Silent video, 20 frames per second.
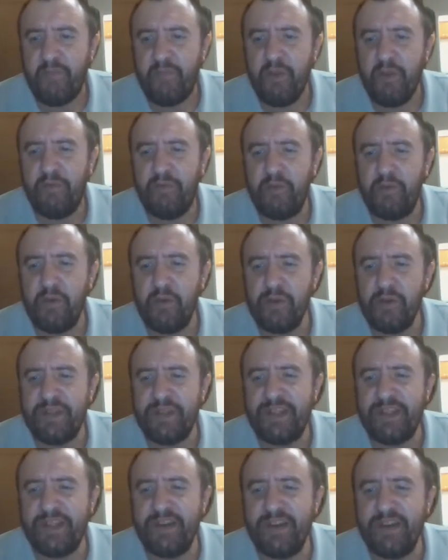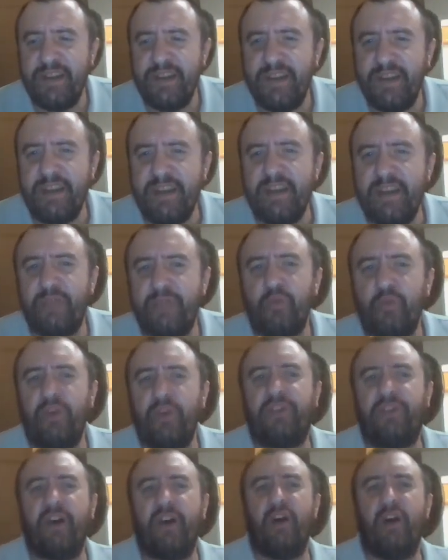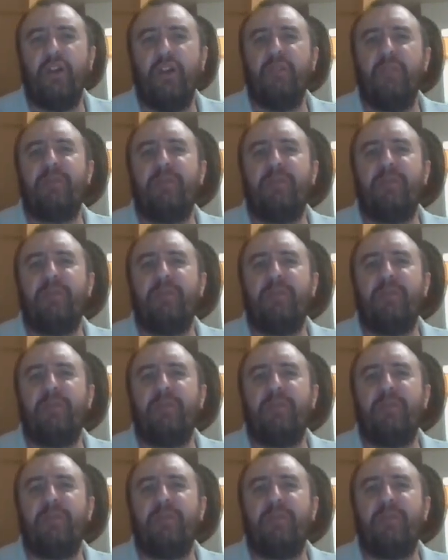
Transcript: Of course, suddenly it was all